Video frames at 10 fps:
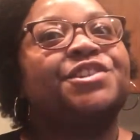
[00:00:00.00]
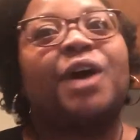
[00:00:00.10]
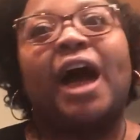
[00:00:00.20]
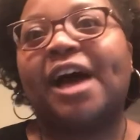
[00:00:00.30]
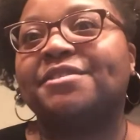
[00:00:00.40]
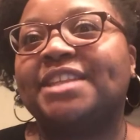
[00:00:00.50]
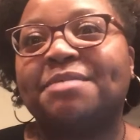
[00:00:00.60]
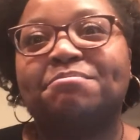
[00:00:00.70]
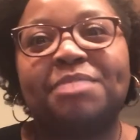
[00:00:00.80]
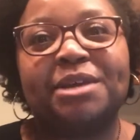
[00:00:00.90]
So I would
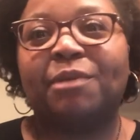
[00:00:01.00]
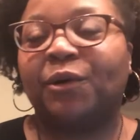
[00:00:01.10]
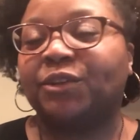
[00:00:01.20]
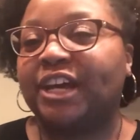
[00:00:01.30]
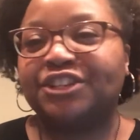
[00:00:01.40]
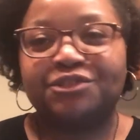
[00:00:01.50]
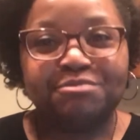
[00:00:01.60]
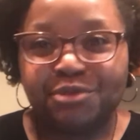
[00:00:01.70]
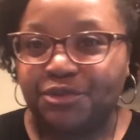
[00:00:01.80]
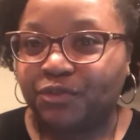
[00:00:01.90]
say be bold as you
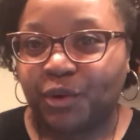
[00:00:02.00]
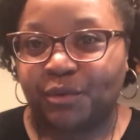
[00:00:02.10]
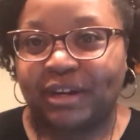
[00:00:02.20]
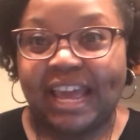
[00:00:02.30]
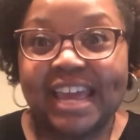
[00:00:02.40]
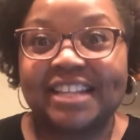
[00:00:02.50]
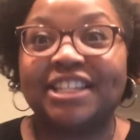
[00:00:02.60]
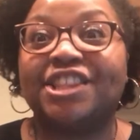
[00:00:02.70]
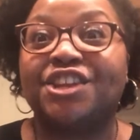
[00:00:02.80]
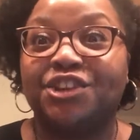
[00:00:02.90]
move forward
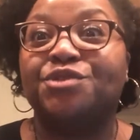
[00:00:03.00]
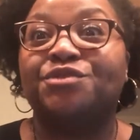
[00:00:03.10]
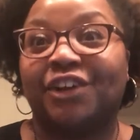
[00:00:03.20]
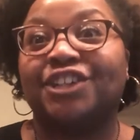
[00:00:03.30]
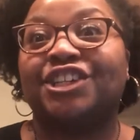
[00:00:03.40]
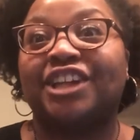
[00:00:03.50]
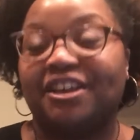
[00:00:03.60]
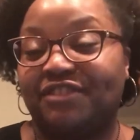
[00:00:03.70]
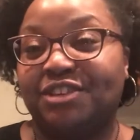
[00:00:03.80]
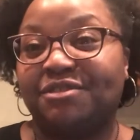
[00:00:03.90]
into the new version
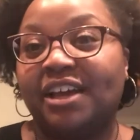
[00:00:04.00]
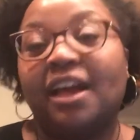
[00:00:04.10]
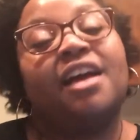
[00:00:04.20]
of you.